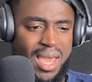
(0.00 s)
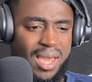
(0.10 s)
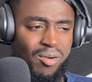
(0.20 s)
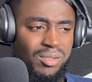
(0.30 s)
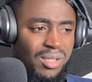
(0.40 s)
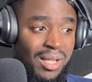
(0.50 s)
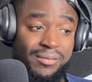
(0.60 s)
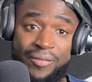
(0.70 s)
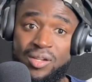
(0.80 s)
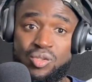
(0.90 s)
because
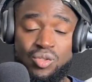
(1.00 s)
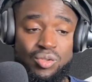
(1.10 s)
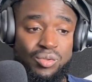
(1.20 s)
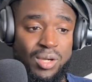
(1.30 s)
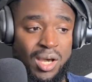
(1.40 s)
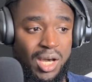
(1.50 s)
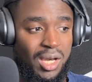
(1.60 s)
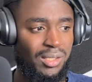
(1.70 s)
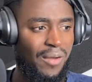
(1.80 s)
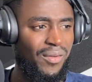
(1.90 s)
thanks
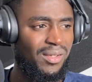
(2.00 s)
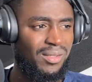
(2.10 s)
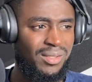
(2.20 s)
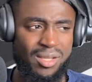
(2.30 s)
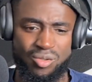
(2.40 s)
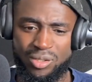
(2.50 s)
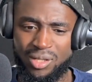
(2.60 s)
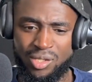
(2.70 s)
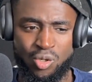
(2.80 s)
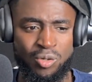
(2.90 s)
to
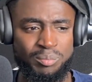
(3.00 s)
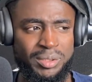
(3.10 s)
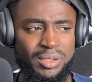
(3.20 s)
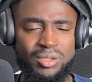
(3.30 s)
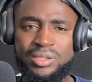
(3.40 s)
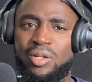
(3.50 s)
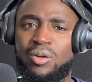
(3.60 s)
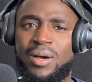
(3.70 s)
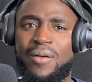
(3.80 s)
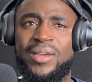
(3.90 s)
his company, because
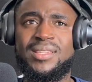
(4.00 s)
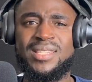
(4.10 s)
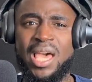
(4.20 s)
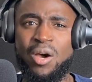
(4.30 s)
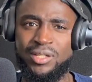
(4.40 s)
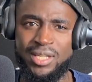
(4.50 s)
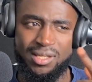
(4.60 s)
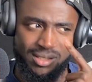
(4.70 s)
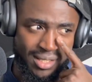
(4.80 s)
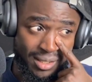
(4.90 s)
it's
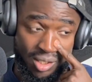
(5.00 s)
LDS,